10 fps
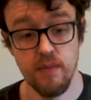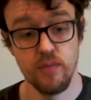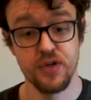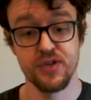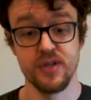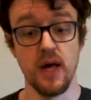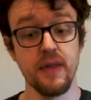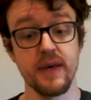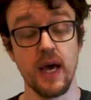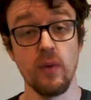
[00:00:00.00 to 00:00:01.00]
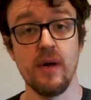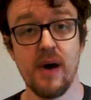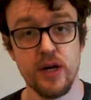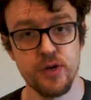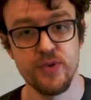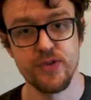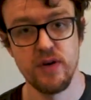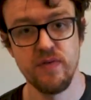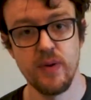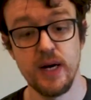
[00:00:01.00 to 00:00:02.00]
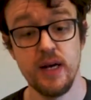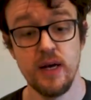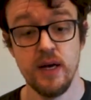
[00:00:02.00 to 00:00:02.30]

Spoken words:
which is like the gateway management software,